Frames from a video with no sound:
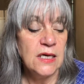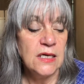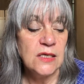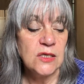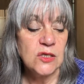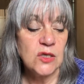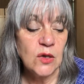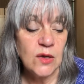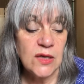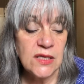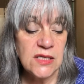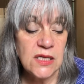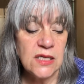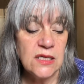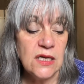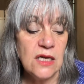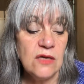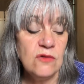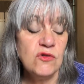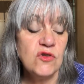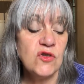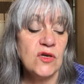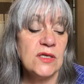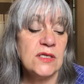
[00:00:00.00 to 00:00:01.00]
So it's an
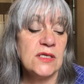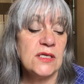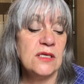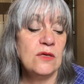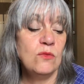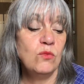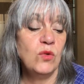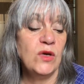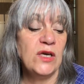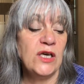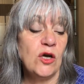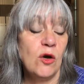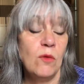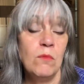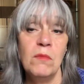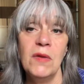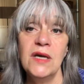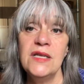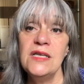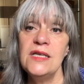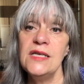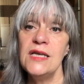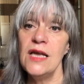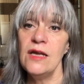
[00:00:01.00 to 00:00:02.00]
interesting week. On
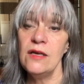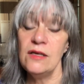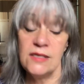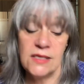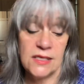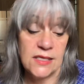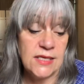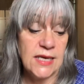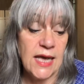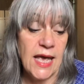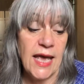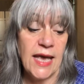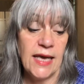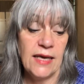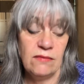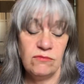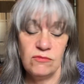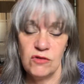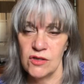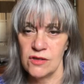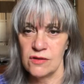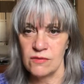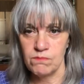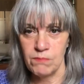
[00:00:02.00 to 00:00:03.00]
Monday, today,
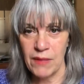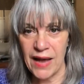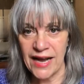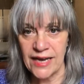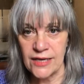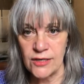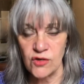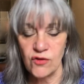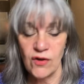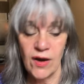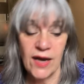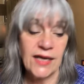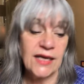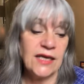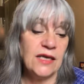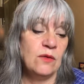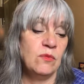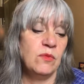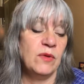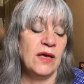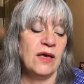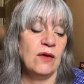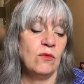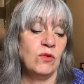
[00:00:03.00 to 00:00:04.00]
just backtracking a
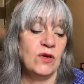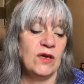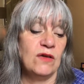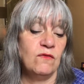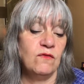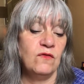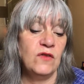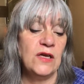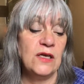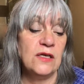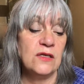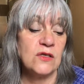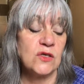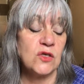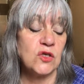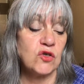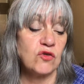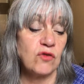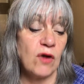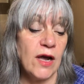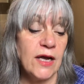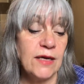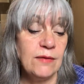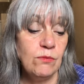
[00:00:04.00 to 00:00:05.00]
bit, we have Venus
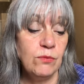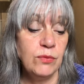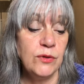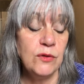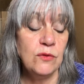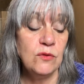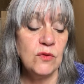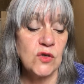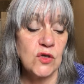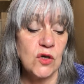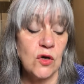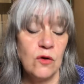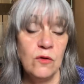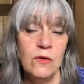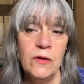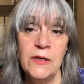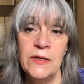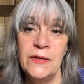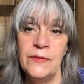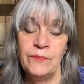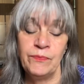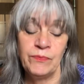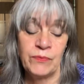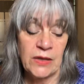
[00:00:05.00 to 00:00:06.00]
trine Pluto.
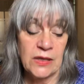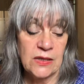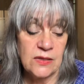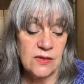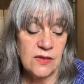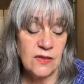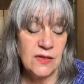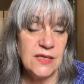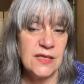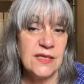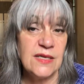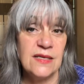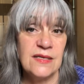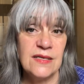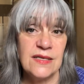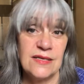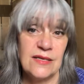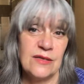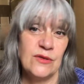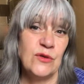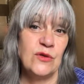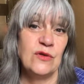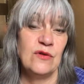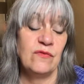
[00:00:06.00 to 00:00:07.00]
So this is
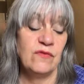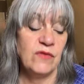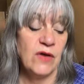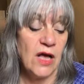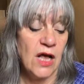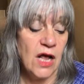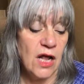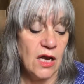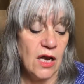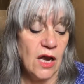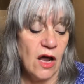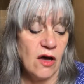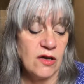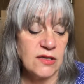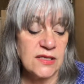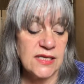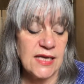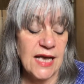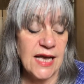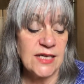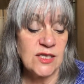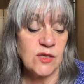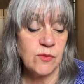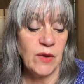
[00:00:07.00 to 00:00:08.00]
the sort of last
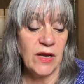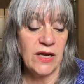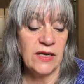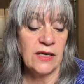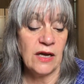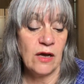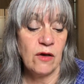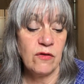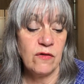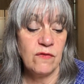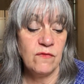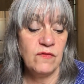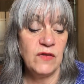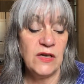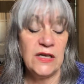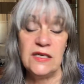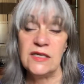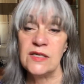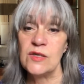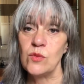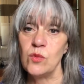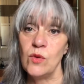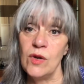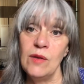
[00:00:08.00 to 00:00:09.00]
aspect now that
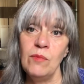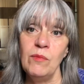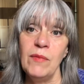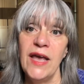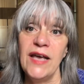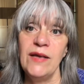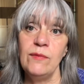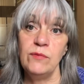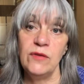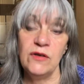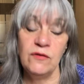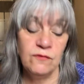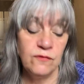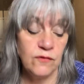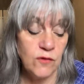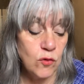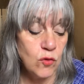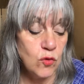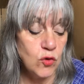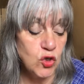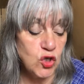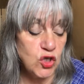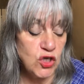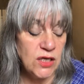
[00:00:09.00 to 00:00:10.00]
Venus will make
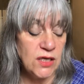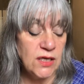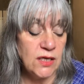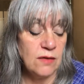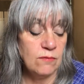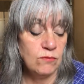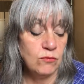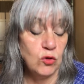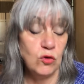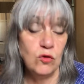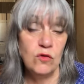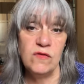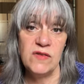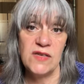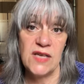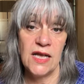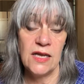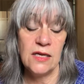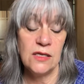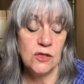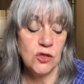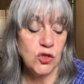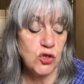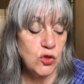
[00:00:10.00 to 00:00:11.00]
before she moves
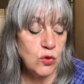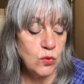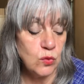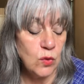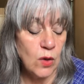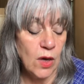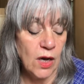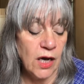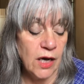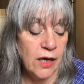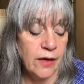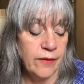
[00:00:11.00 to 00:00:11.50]
into